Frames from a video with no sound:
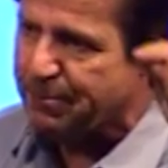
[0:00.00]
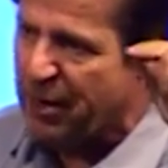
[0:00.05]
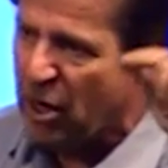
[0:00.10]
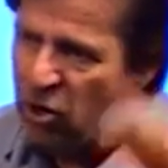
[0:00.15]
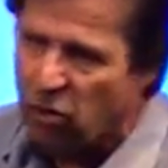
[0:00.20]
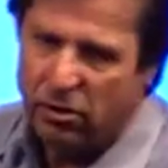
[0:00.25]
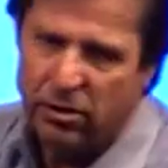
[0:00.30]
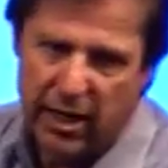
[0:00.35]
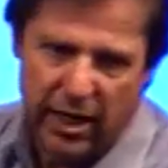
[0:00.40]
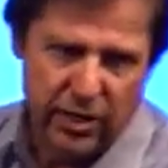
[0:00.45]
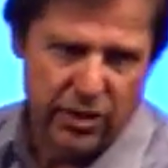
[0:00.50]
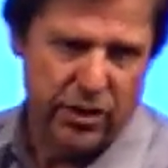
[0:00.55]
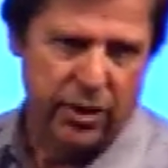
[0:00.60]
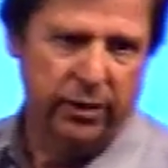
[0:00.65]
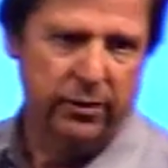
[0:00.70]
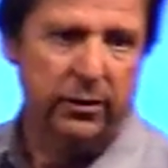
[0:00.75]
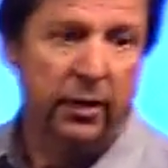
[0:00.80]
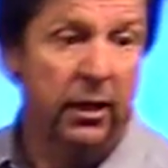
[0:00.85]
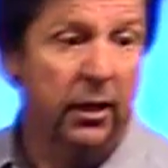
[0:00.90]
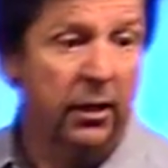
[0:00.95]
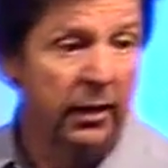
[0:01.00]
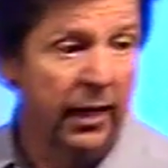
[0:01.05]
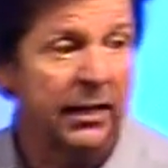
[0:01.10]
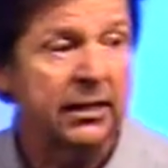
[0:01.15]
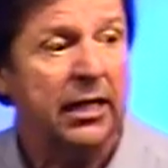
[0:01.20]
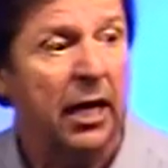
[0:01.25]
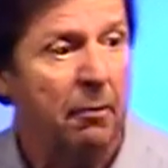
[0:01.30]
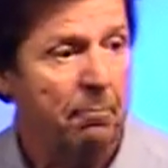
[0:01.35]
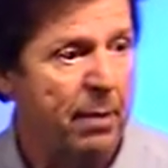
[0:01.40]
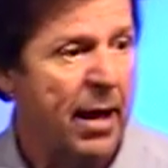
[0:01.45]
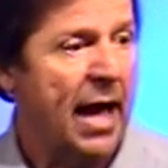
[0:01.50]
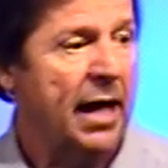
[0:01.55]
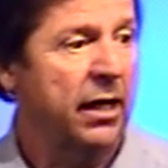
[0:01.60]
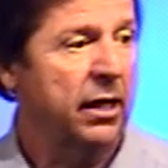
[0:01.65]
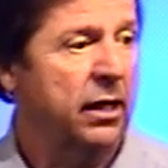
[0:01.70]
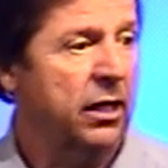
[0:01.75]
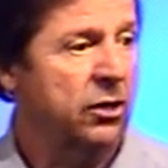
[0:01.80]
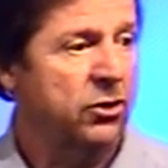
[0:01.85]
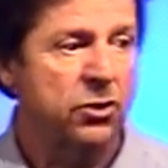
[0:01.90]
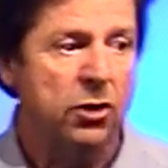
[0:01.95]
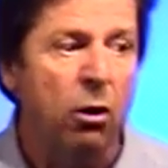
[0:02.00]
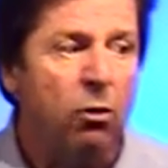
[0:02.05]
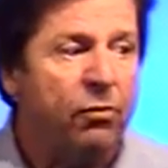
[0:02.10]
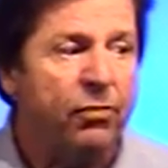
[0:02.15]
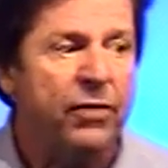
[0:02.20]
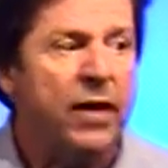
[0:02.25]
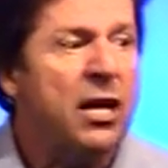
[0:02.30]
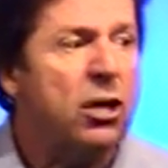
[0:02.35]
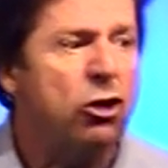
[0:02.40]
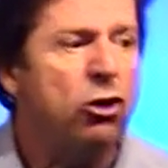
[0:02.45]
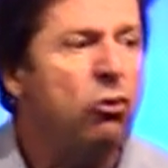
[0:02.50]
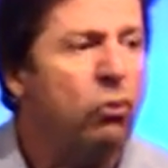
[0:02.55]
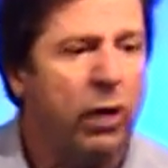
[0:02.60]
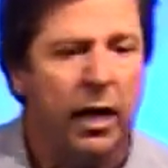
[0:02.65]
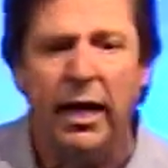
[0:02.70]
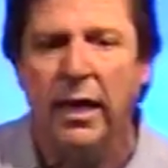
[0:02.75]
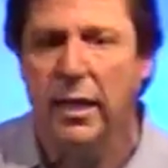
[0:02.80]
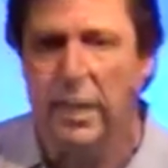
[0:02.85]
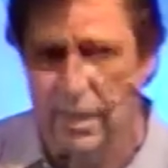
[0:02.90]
my own nation. That's how bad it gets. Don't think you can't